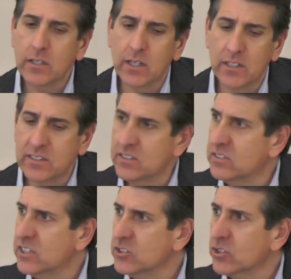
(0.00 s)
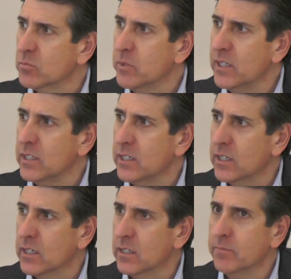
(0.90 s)
does digital
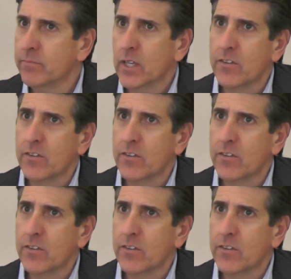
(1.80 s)
media,